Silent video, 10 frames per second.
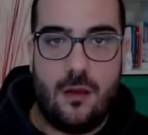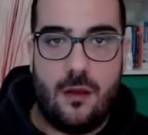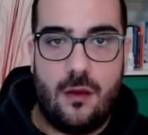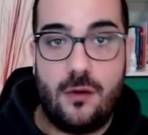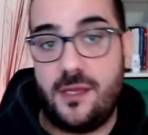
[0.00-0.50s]

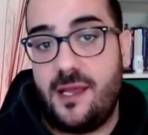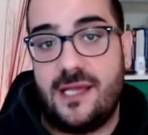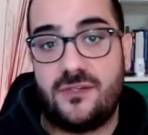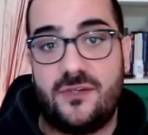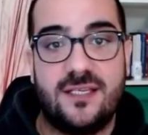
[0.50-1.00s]
Okay,
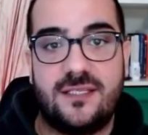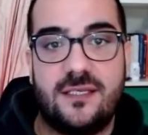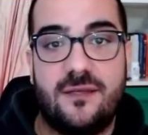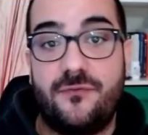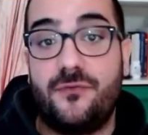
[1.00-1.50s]
as you can see,
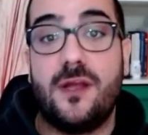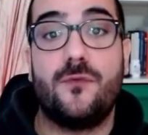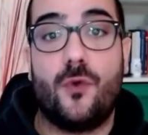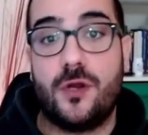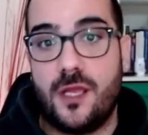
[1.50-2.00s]
the
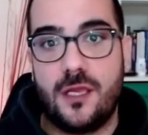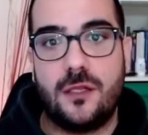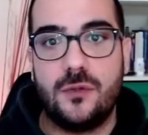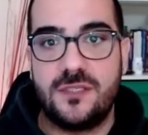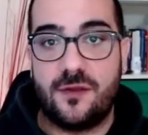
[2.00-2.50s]
framework
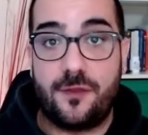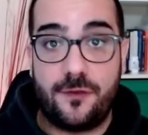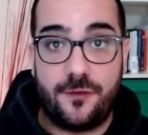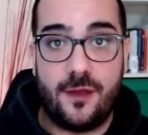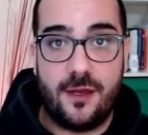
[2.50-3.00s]
includes
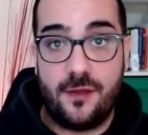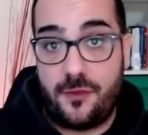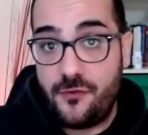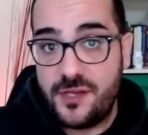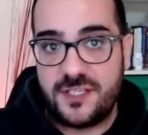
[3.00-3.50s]
the
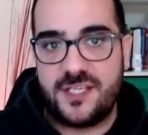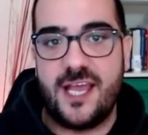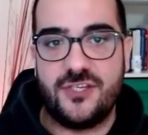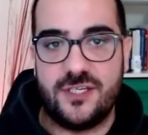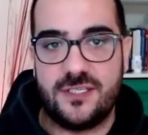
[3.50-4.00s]
3
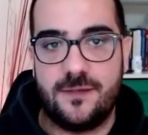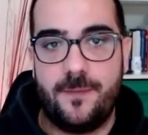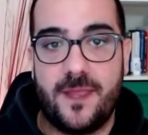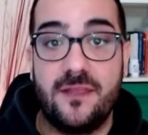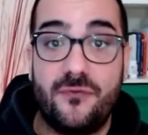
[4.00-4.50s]
stages.
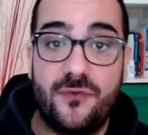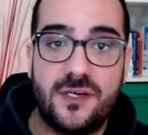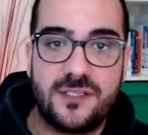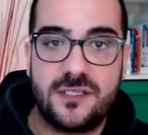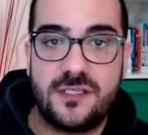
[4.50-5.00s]
In the
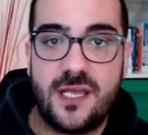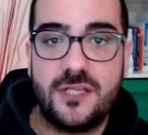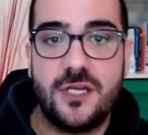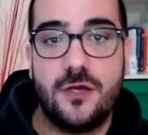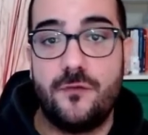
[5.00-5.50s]
first
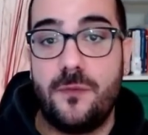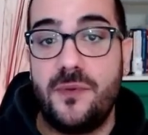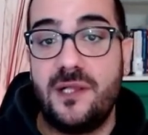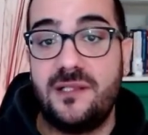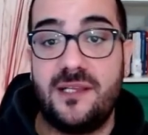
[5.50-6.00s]
stage, we
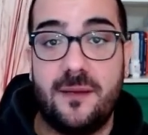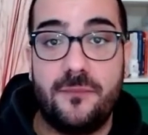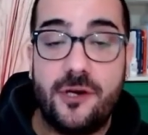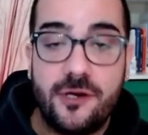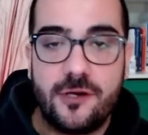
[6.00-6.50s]
build an
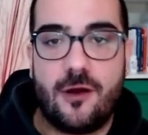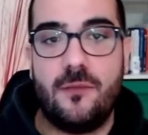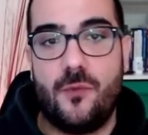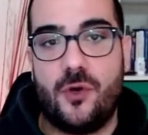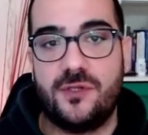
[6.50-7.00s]

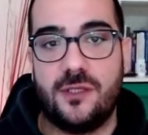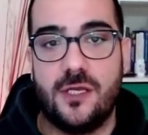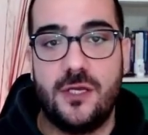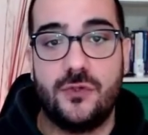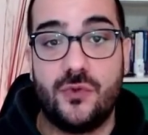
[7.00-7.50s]
empirical model
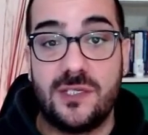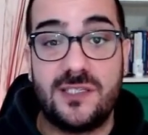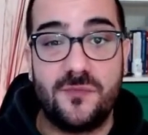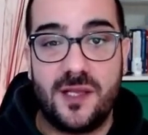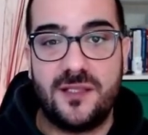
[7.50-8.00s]
to
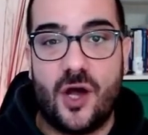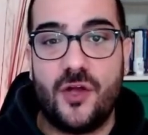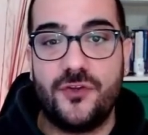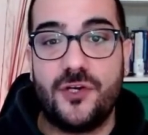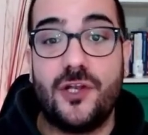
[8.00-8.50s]
estimate the
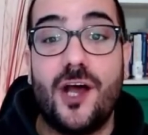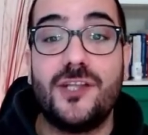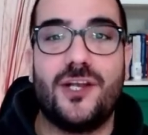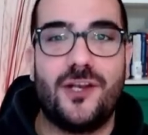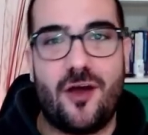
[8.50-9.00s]
underlying
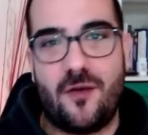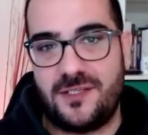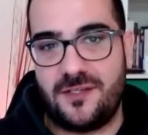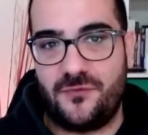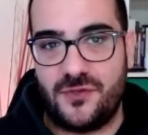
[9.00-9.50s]

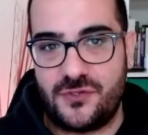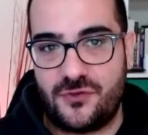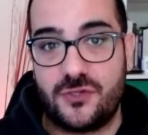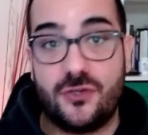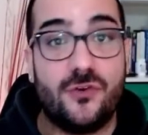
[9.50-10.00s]
dynamics of the
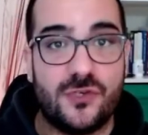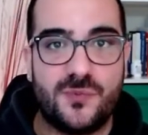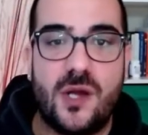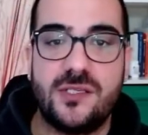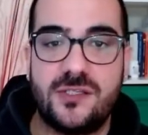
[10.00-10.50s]
structural
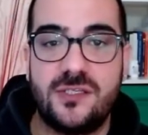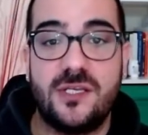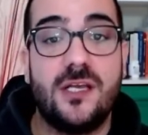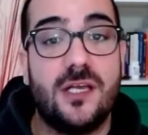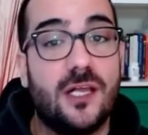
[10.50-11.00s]
responses
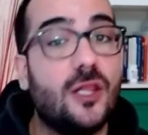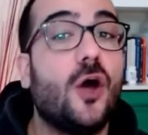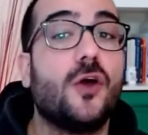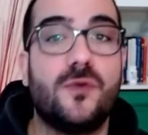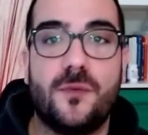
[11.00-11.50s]

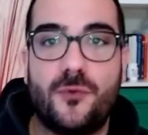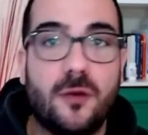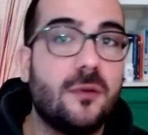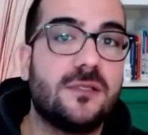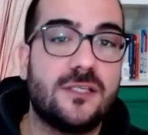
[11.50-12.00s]
along with the
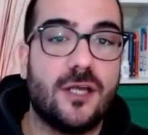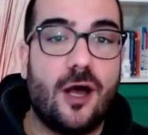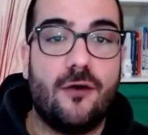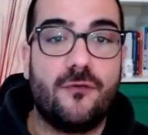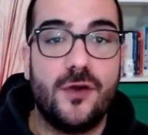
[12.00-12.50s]
probability
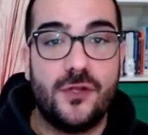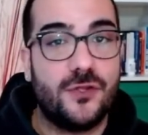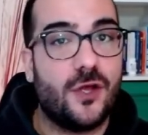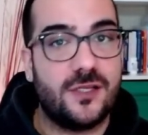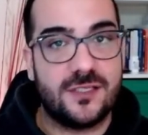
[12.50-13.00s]
of
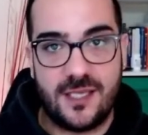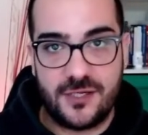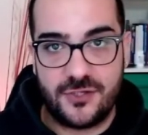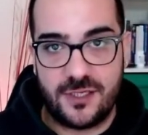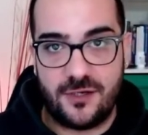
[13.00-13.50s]

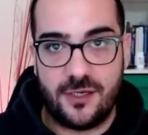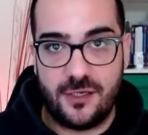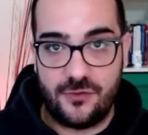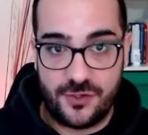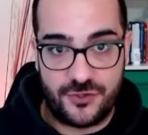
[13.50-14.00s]

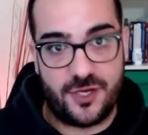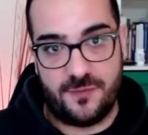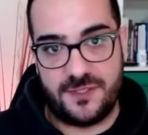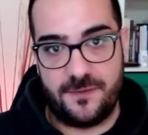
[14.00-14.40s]
non-stationary regimes.